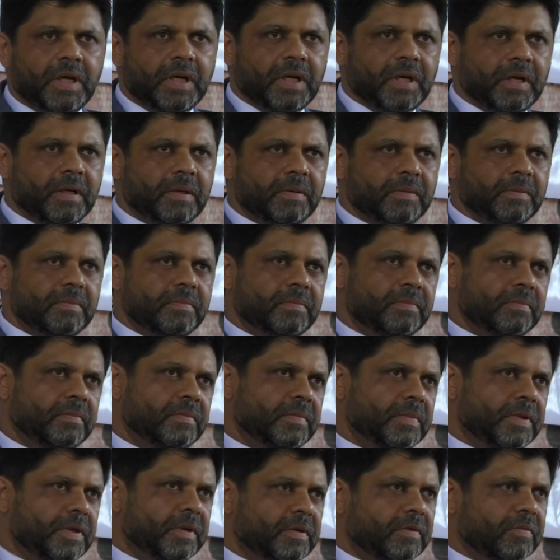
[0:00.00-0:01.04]
uh,
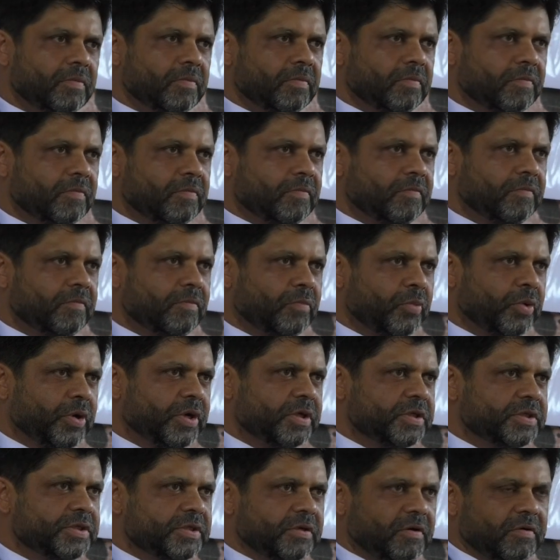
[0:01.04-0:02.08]
you know,
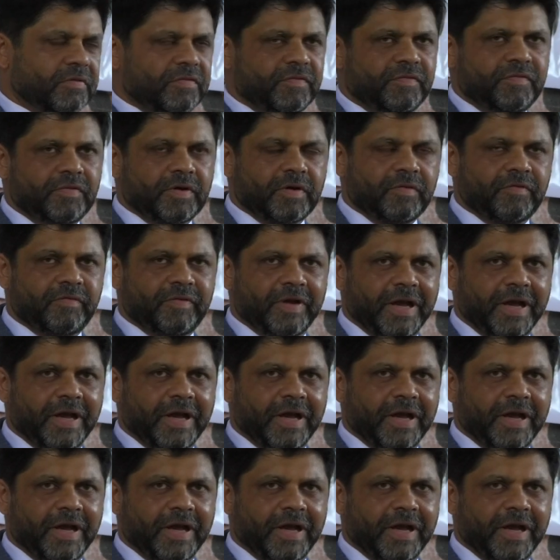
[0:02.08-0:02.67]
words of uh,